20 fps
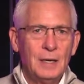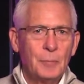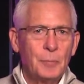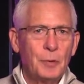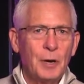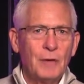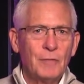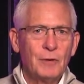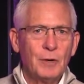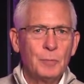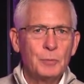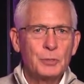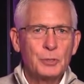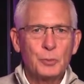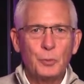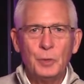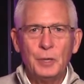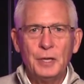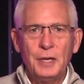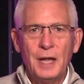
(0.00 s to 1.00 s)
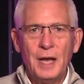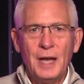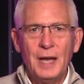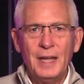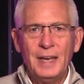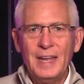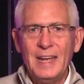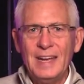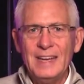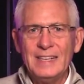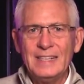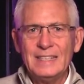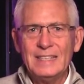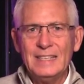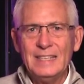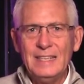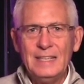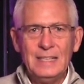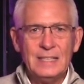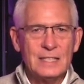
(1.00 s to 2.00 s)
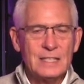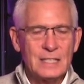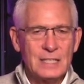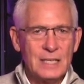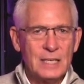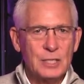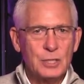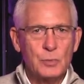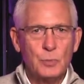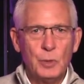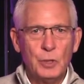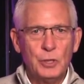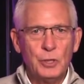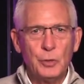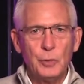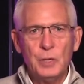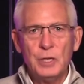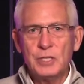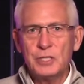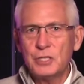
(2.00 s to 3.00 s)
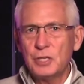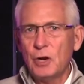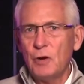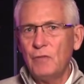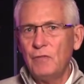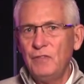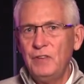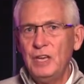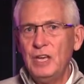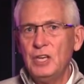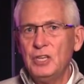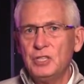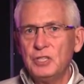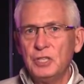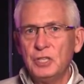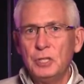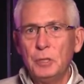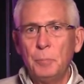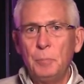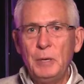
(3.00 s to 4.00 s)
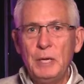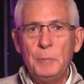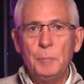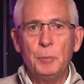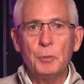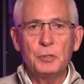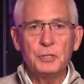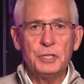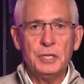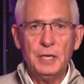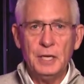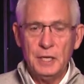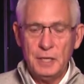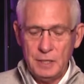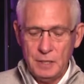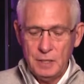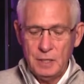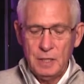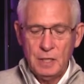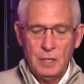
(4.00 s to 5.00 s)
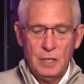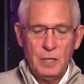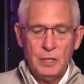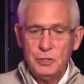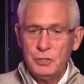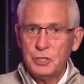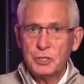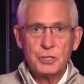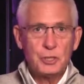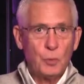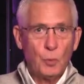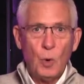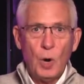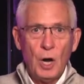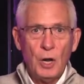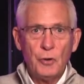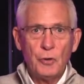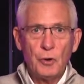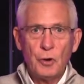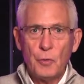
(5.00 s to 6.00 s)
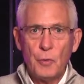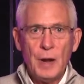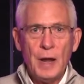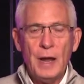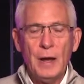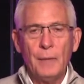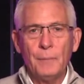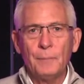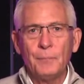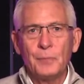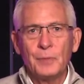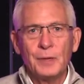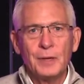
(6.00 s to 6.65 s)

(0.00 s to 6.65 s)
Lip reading: Proverbs 29:18 says, where there is no vision, the people tend just to wander around.